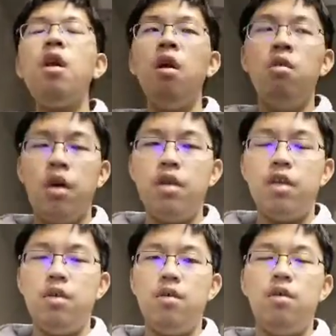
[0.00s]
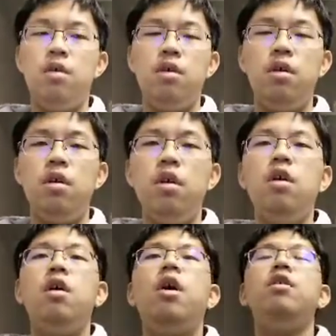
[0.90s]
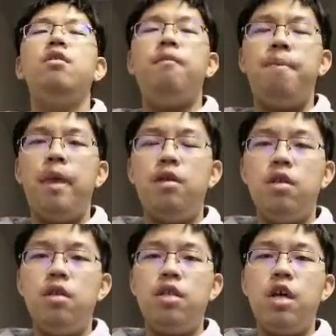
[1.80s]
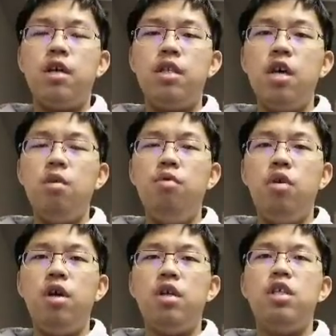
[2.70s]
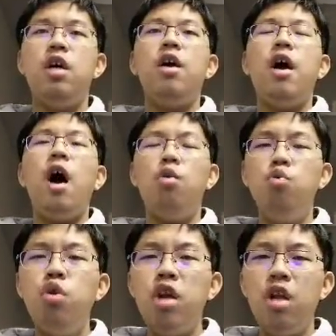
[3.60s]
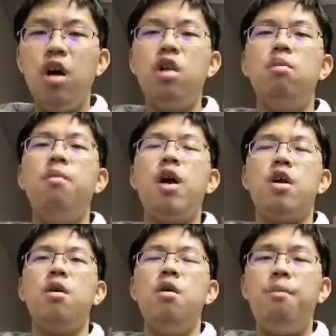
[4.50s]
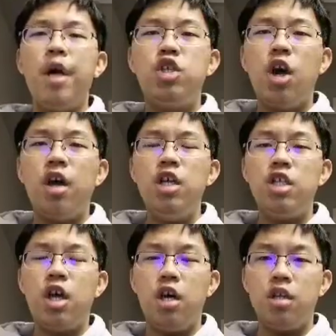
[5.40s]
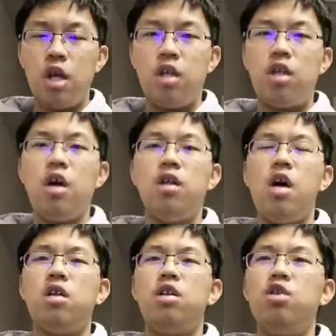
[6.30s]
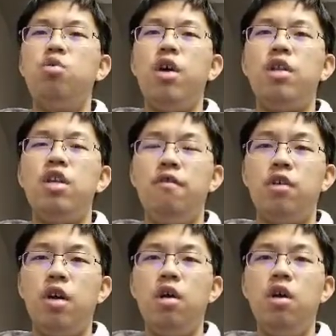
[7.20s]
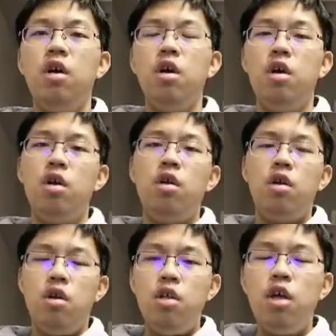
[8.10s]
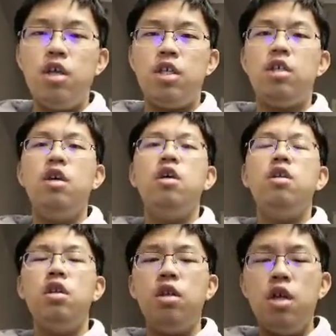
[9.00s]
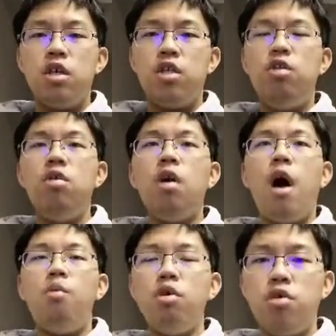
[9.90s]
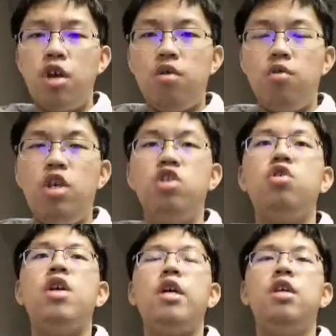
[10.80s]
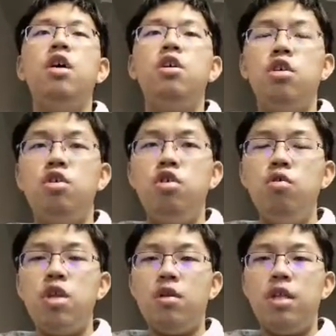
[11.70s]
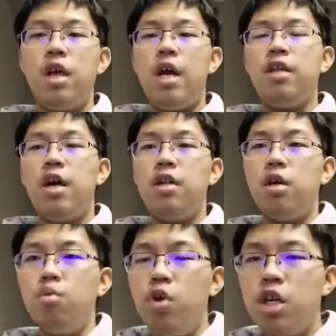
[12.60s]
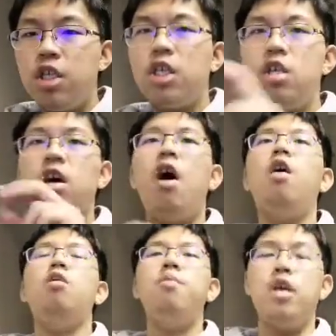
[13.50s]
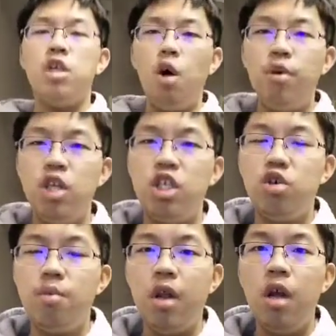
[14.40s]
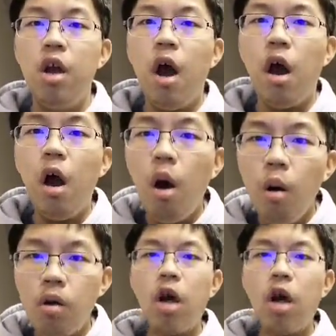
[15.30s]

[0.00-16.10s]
Okay, that's all. And the second point is, I really admire by Chinese conductors' creativity. Yes, yes, I want to tell the teacher that the 2008 and the recent Olympics opening ceremony are all